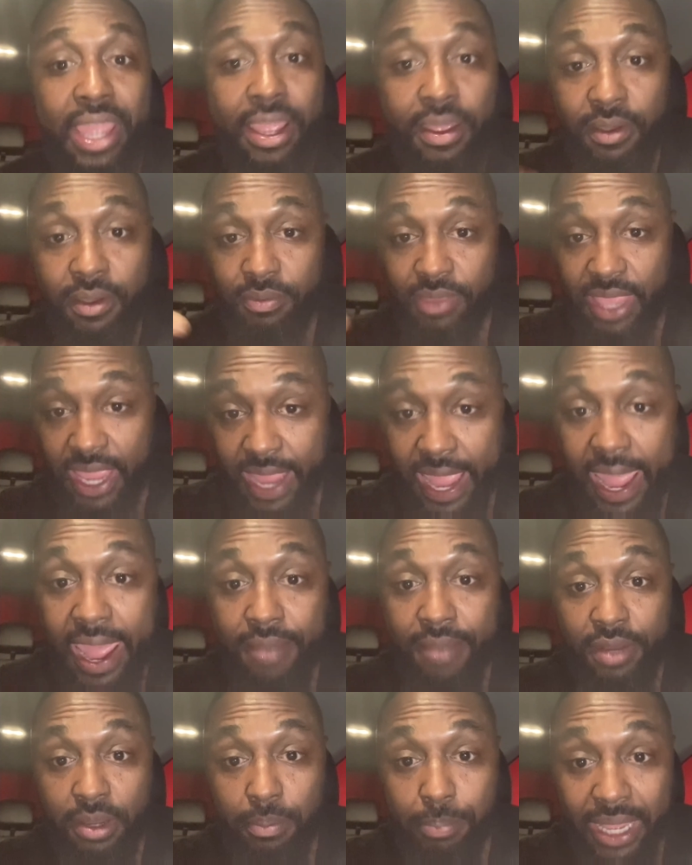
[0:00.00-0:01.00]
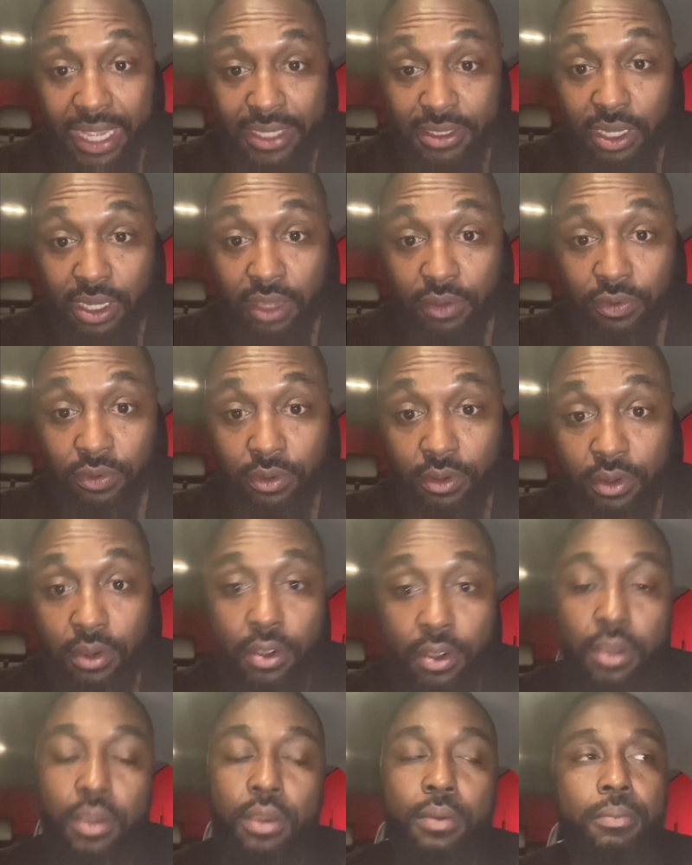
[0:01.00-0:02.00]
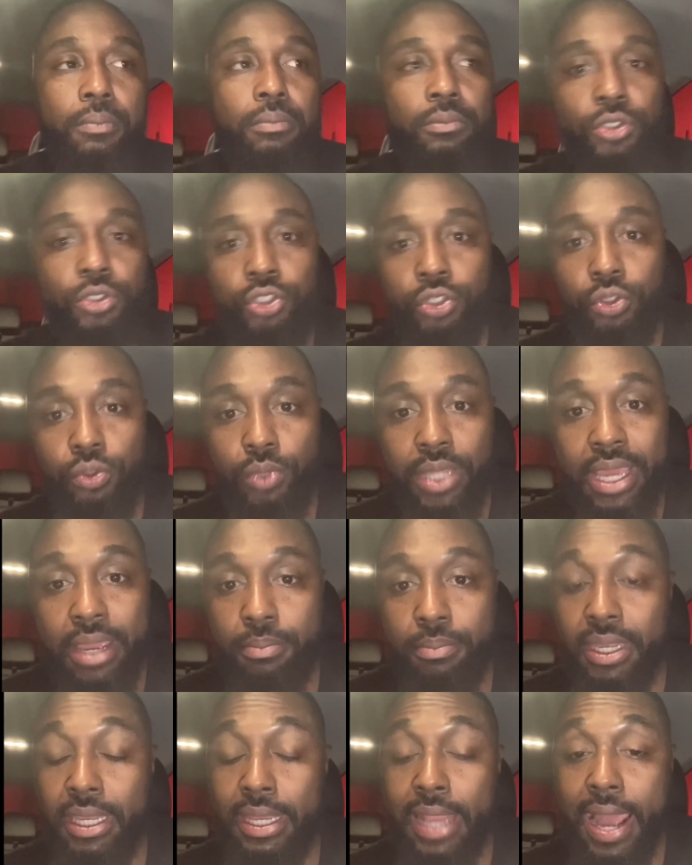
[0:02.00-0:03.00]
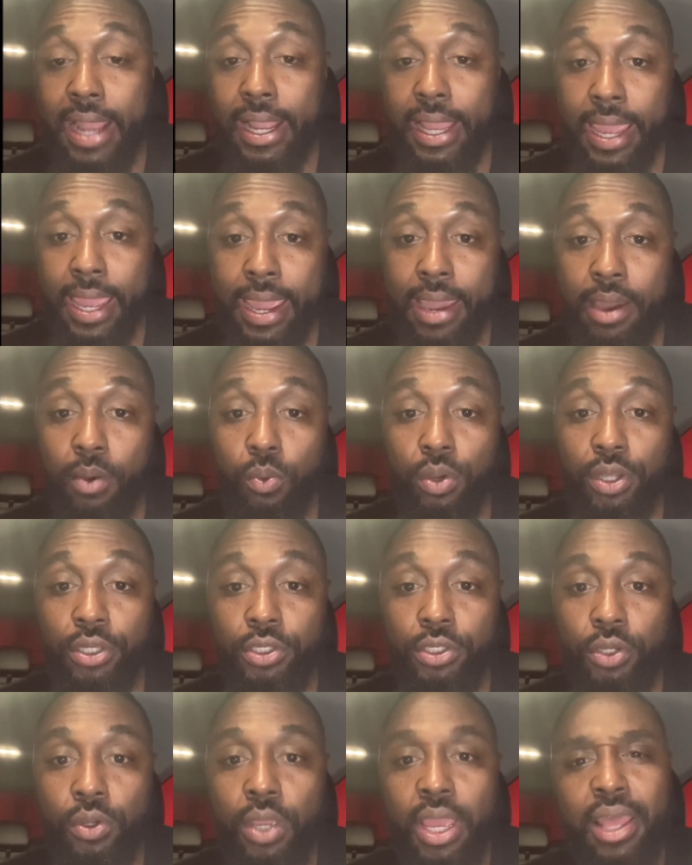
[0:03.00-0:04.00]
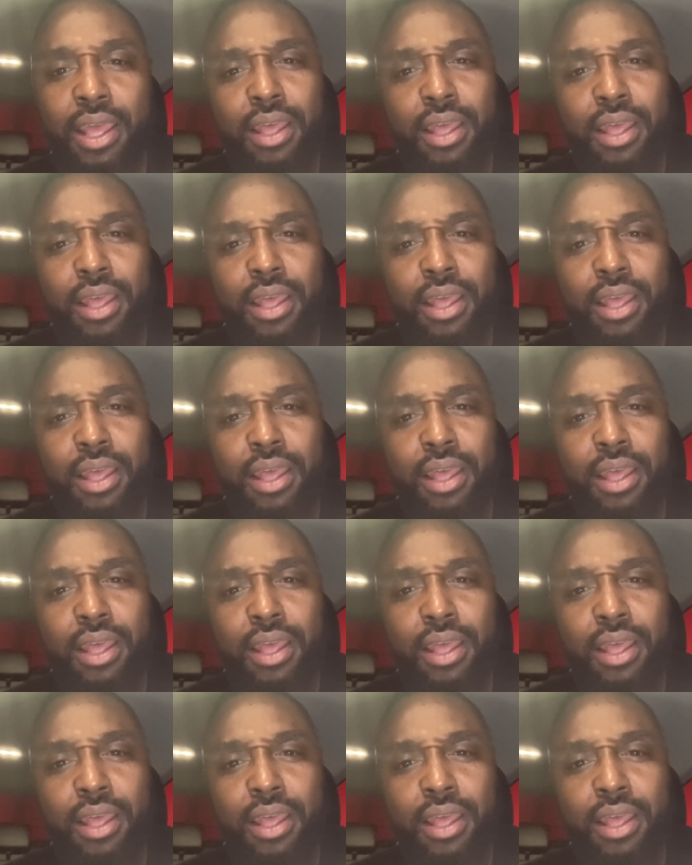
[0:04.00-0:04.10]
they have a business. Shoot, that mean I can have one too.